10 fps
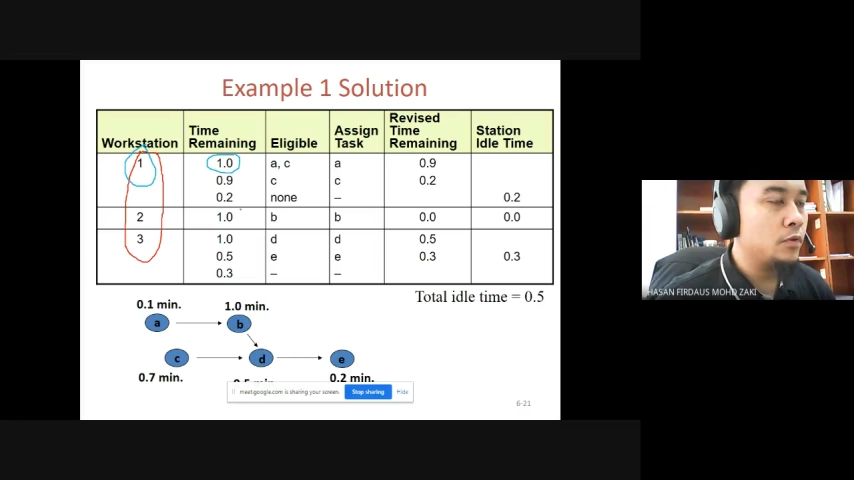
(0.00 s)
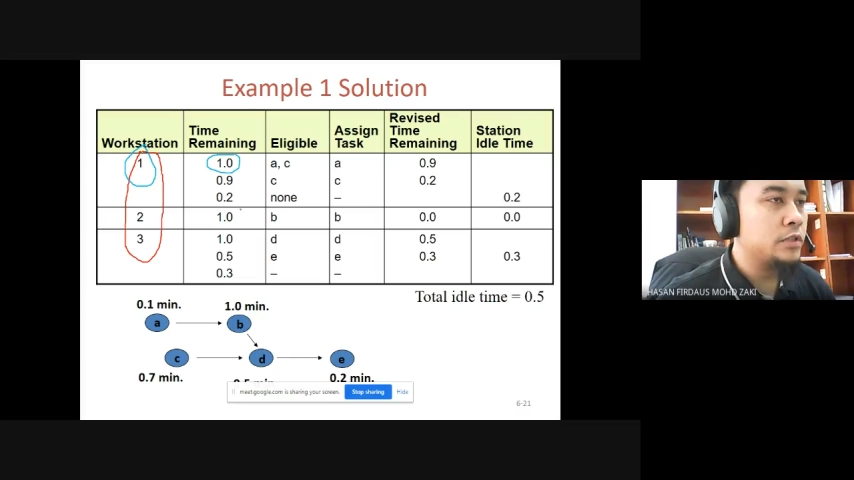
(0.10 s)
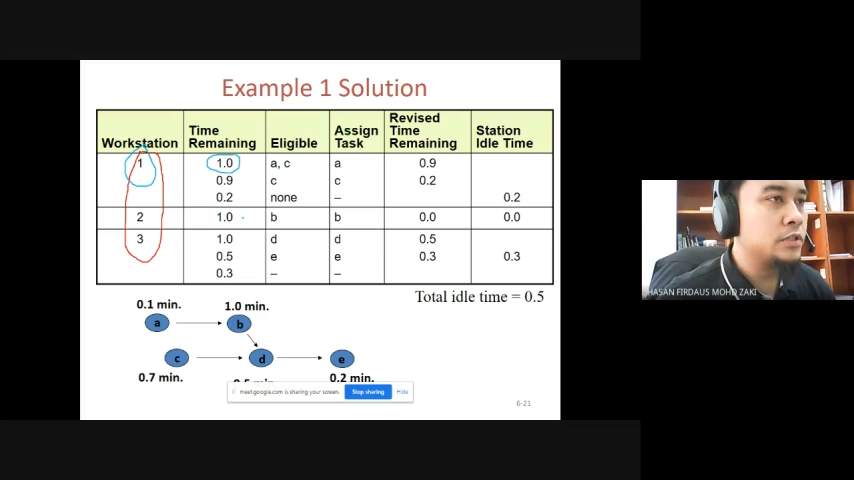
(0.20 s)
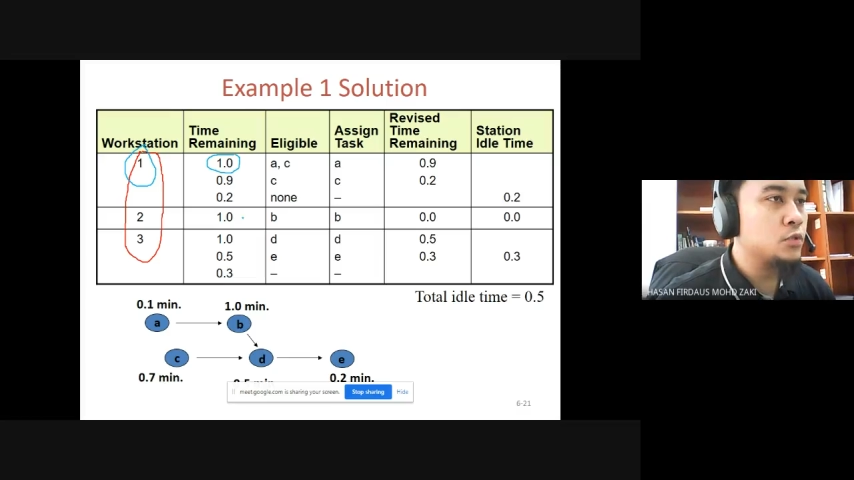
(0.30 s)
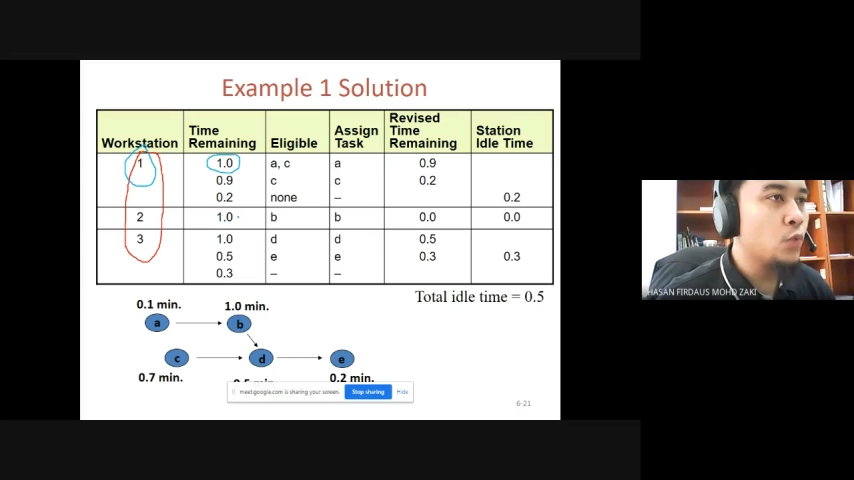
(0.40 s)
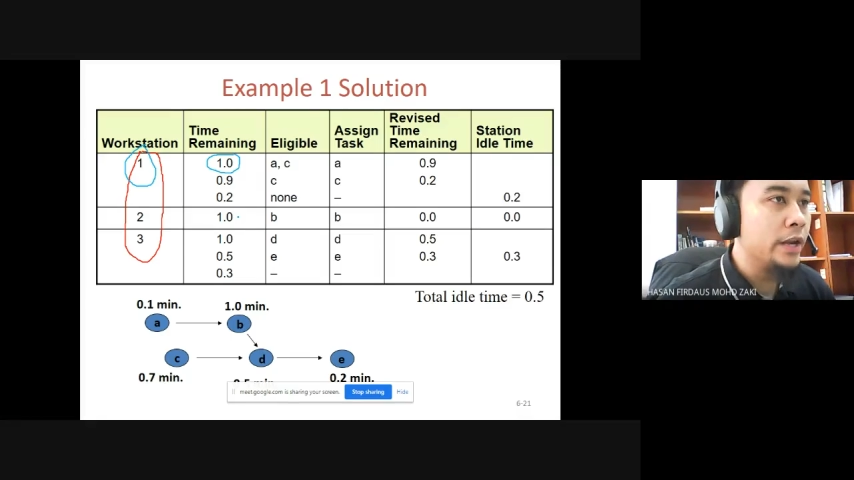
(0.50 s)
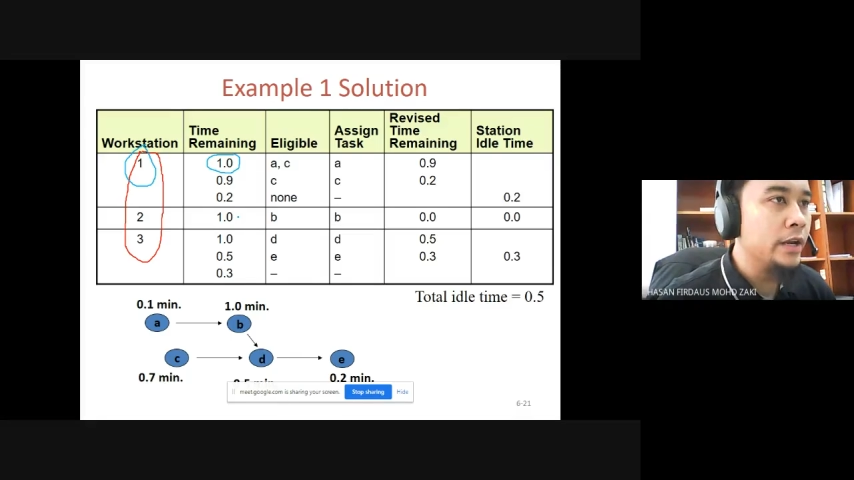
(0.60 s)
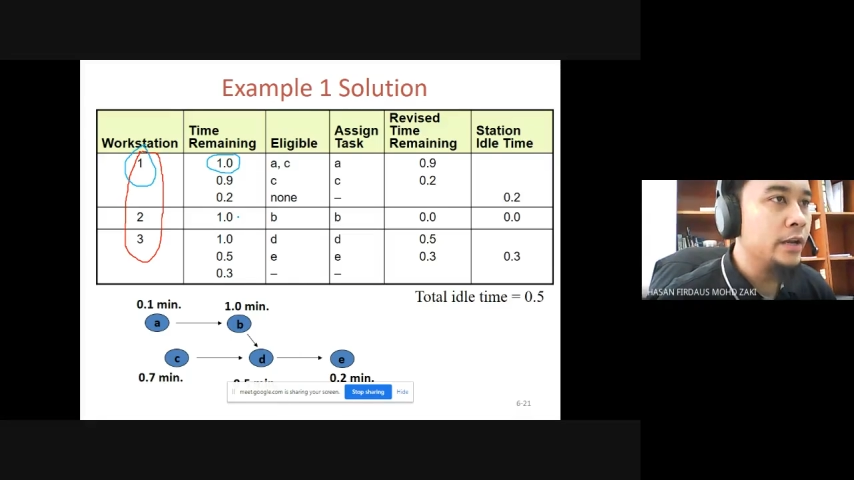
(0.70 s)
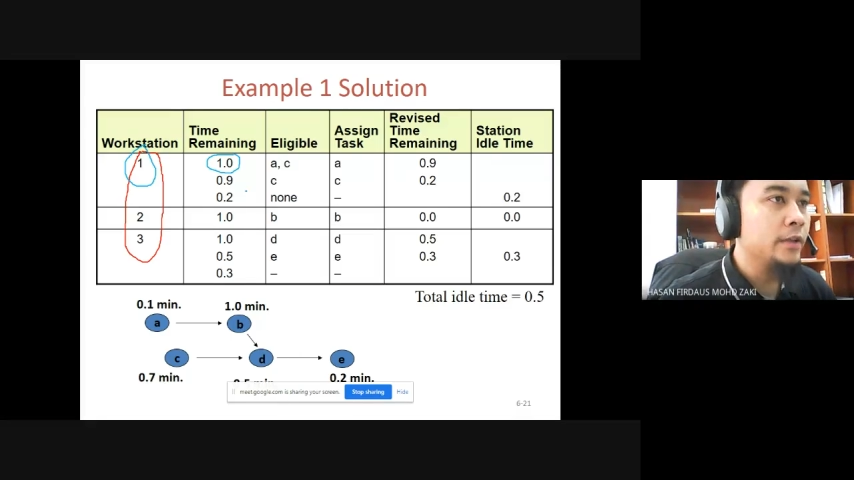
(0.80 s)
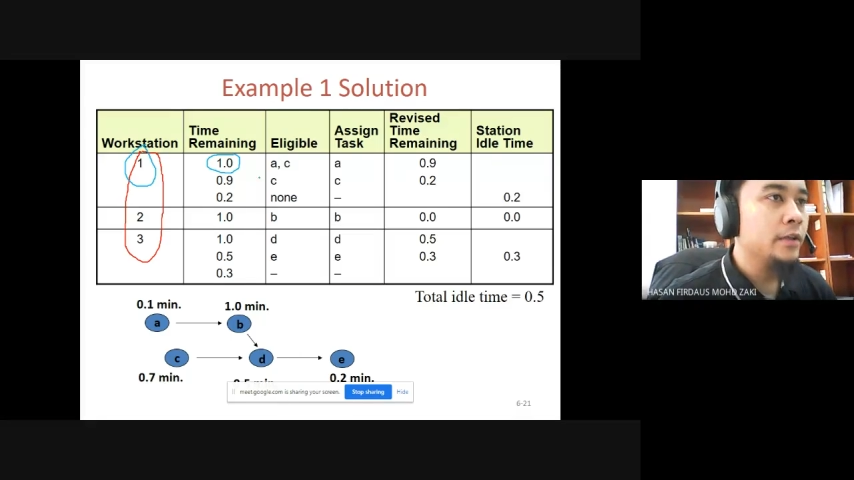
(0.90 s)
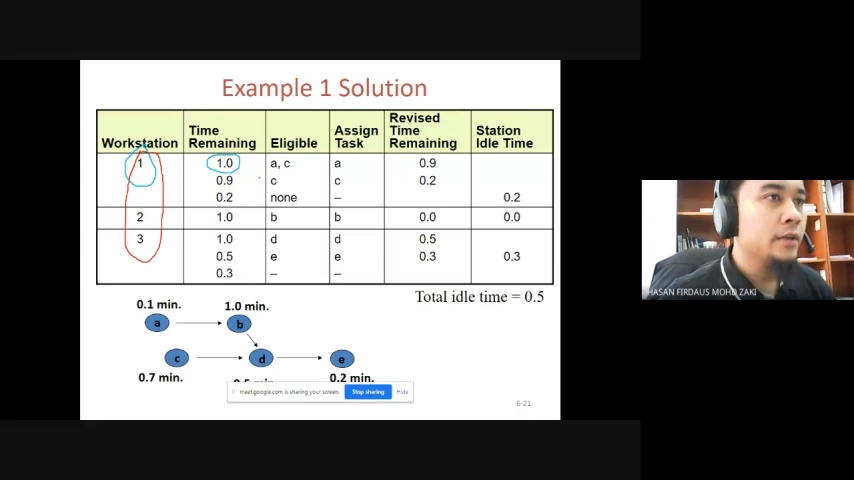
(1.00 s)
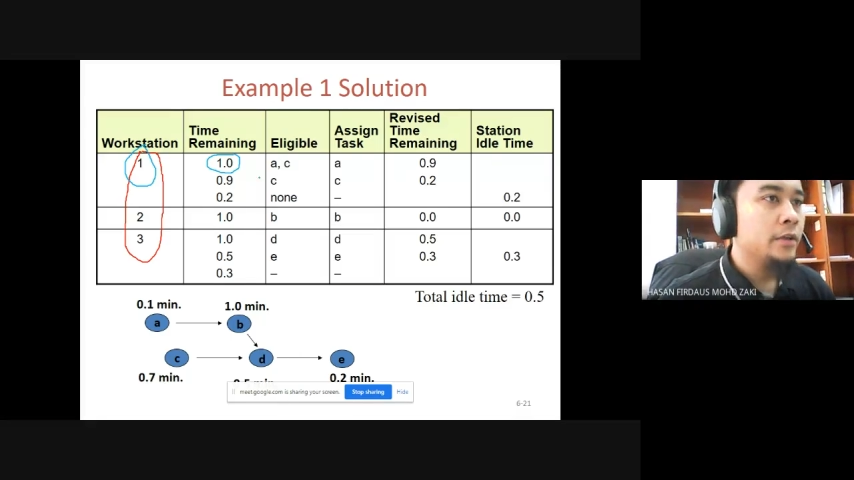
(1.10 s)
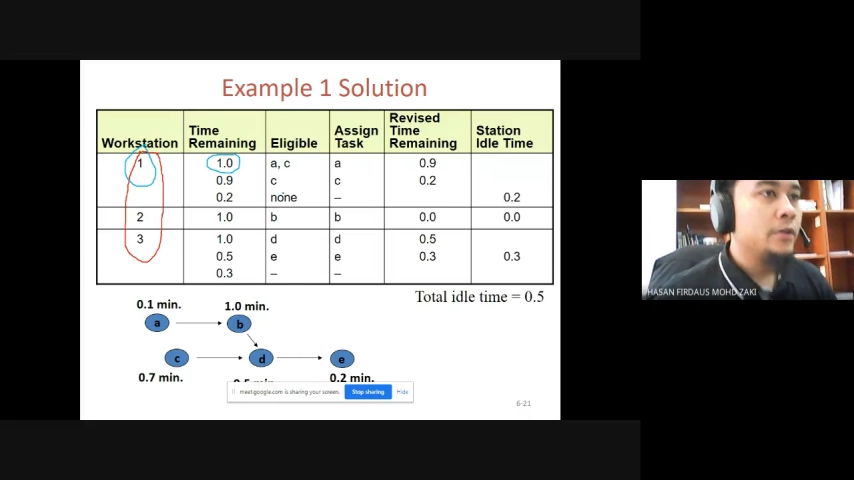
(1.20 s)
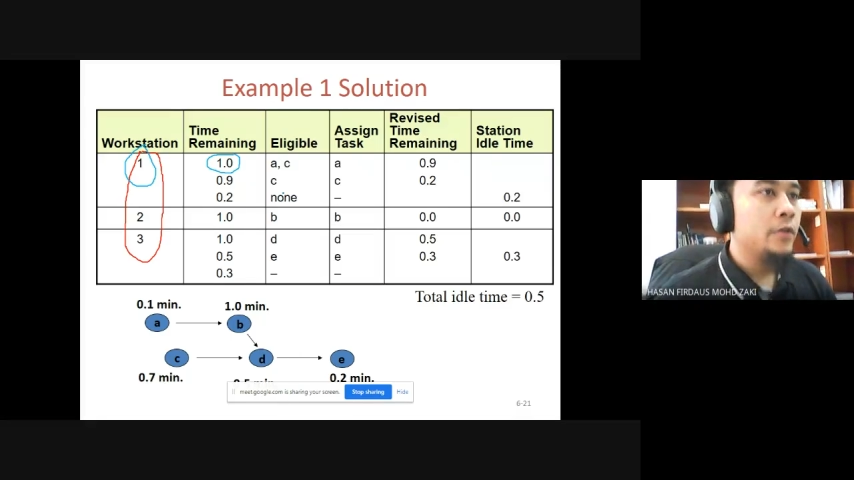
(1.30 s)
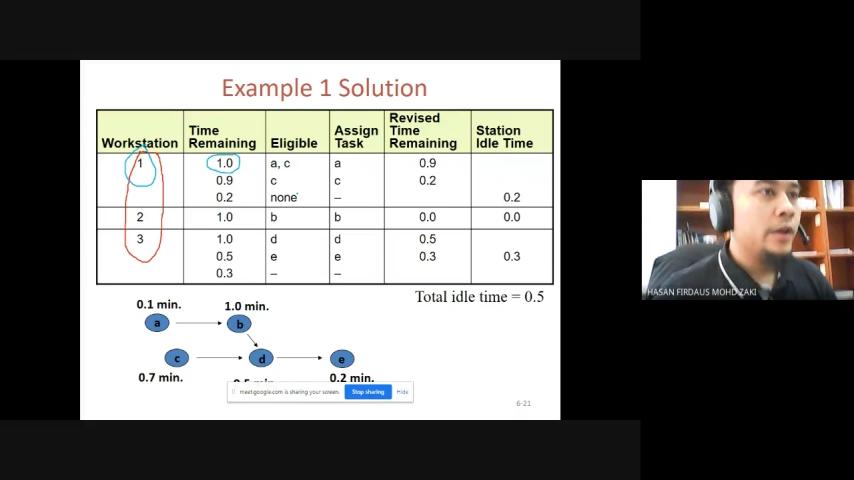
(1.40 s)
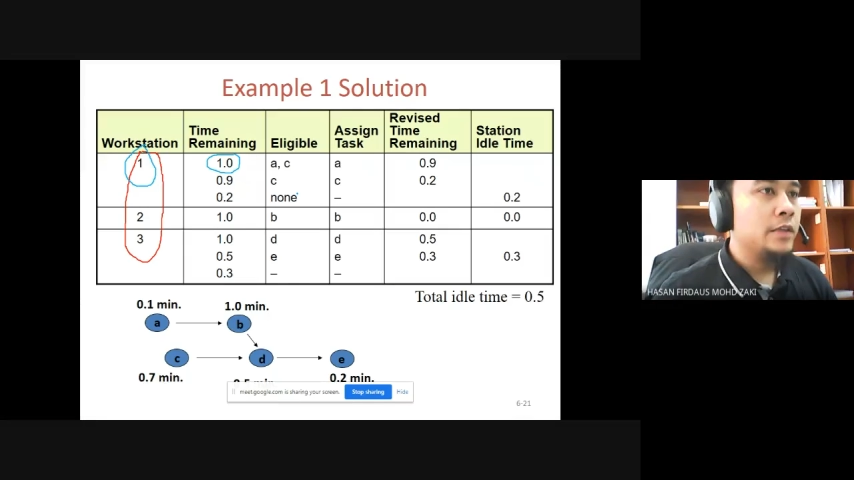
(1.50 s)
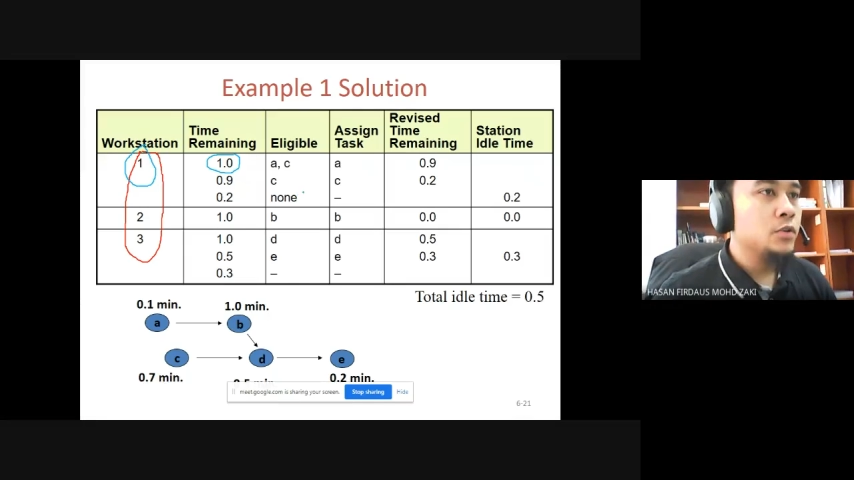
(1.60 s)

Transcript: which is 1, right?